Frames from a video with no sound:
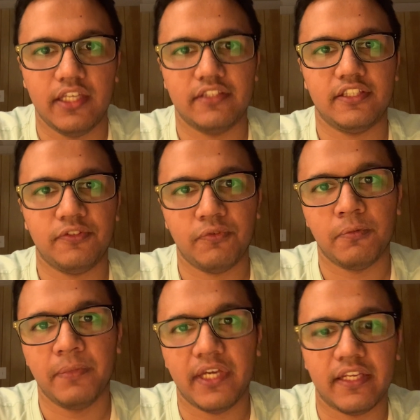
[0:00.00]
This would
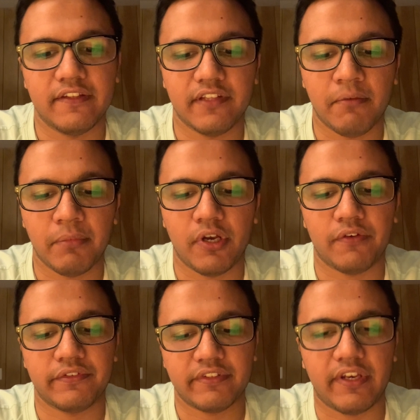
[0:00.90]
be an example of
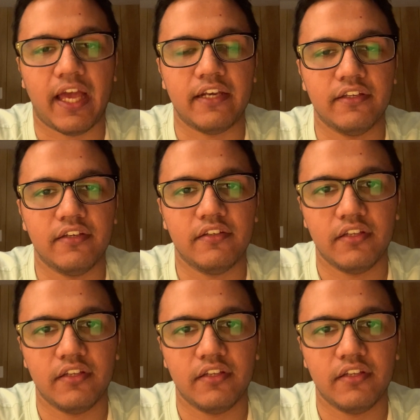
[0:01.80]
slander,